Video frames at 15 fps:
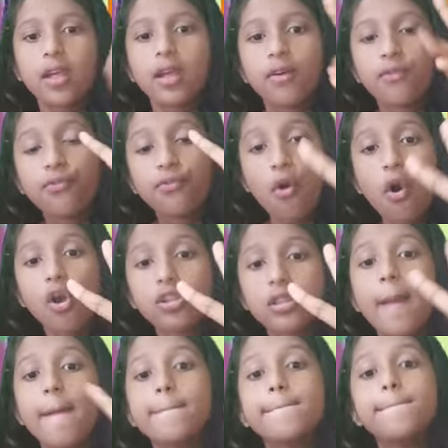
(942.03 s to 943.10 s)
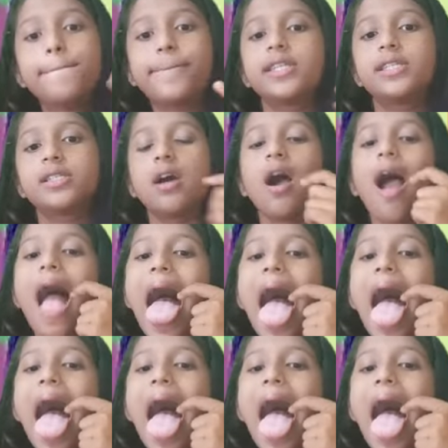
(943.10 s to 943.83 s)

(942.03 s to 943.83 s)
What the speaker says: Fourth, bitter.